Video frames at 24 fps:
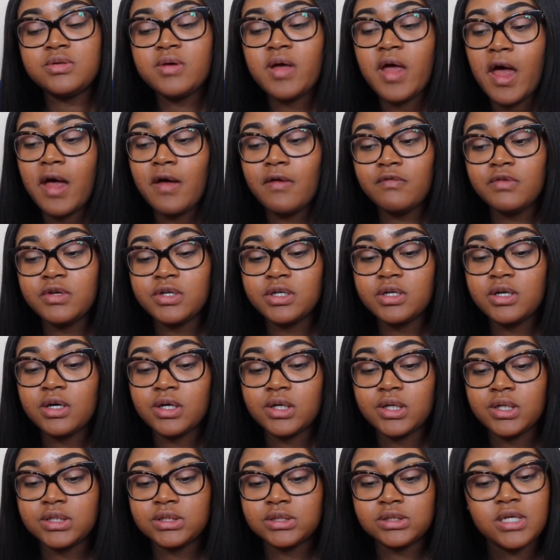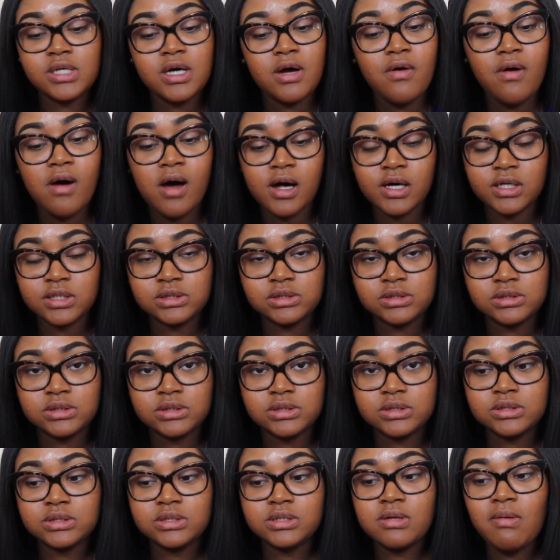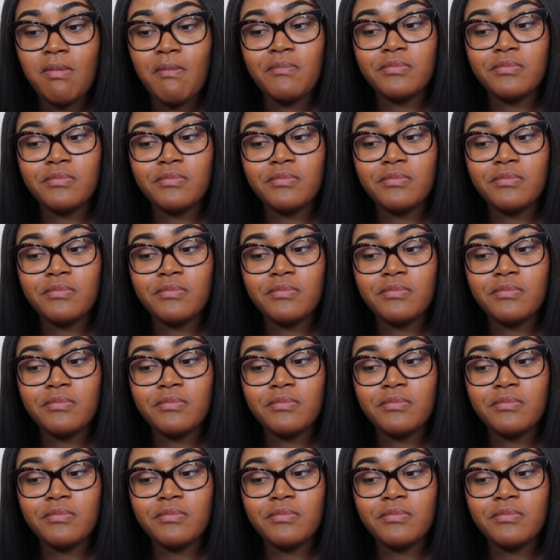have your daughter held hostage